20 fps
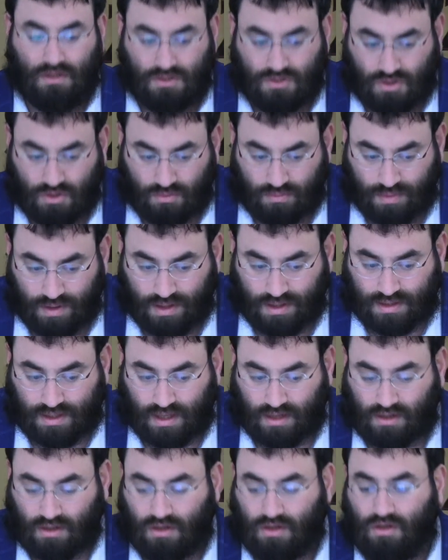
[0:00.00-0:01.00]
So
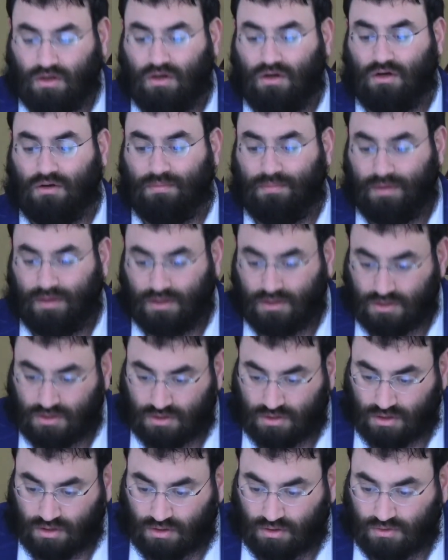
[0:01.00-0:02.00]
yitnech ka'ach means
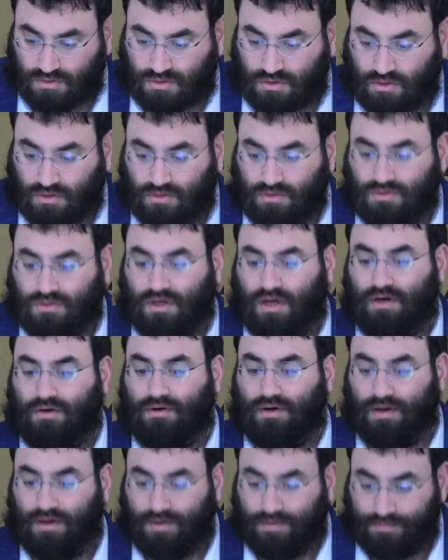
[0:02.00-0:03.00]
to those who learn
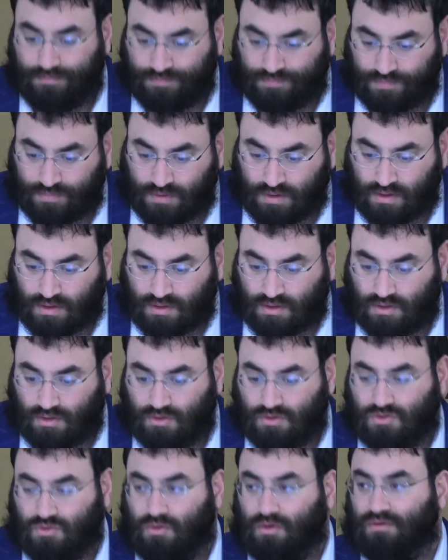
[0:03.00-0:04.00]
Torah, to
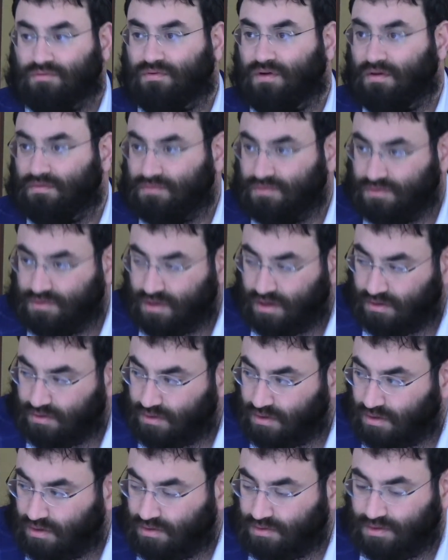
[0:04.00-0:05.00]
those who are involved in
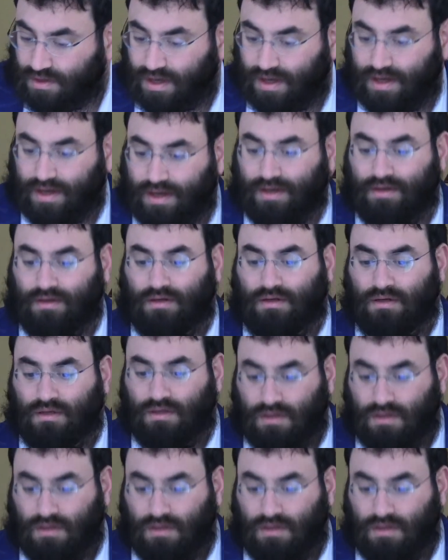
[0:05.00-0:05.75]
Torah all day.